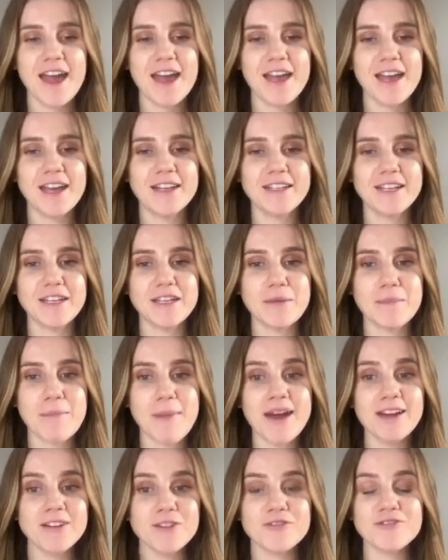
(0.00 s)
And in a
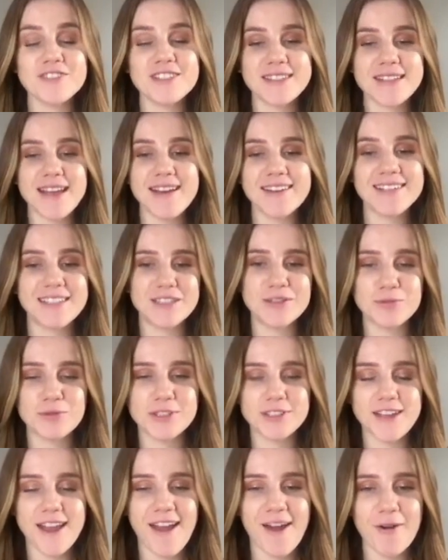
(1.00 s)
matter of seconds,
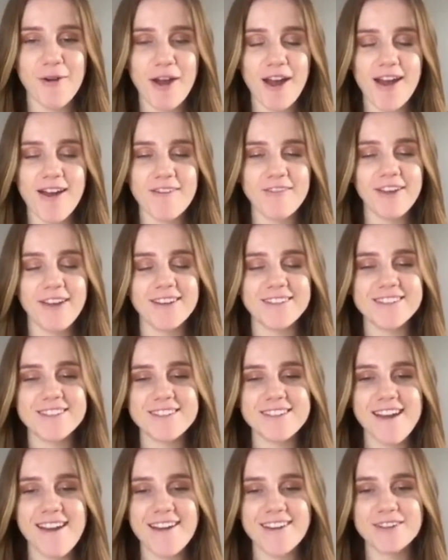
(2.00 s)
we now have a
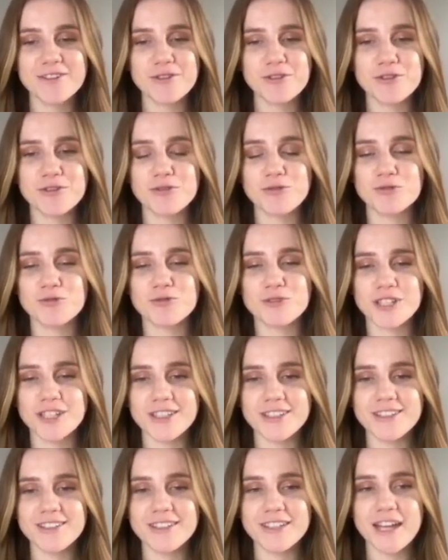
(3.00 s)
text
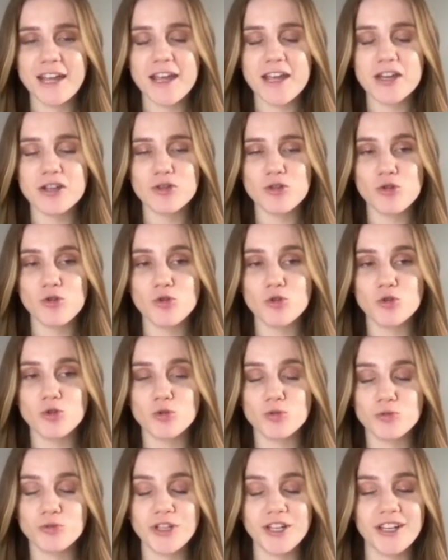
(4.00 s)
written in
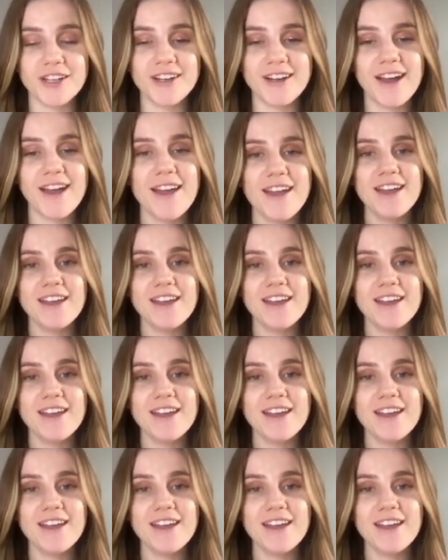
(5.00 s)
Greek.